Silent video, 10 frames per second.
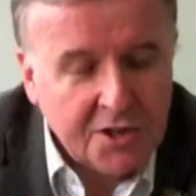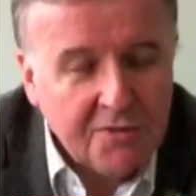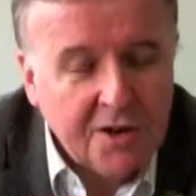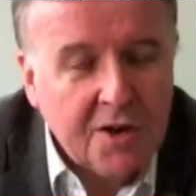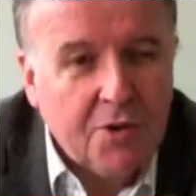
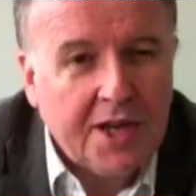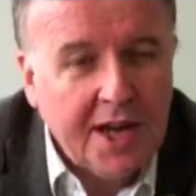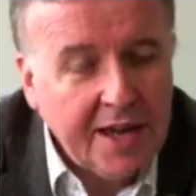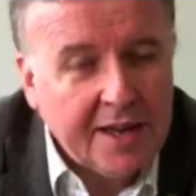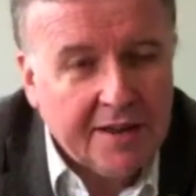software we
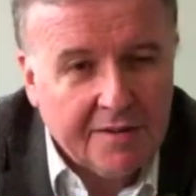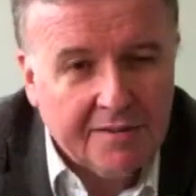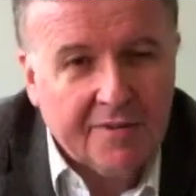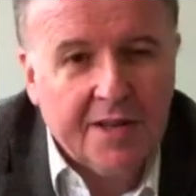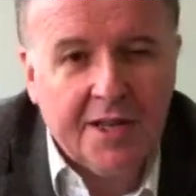
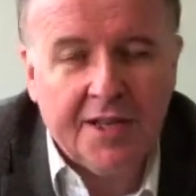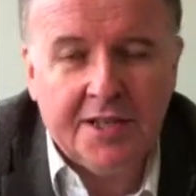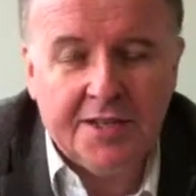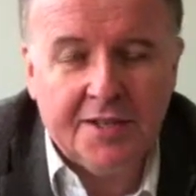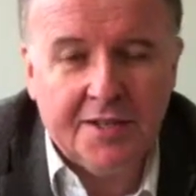have
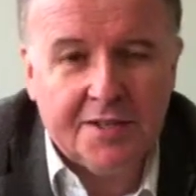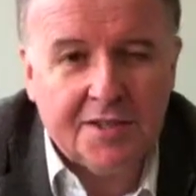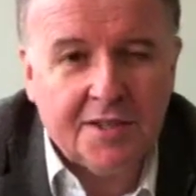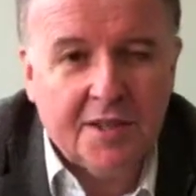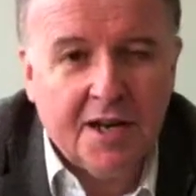
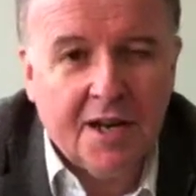is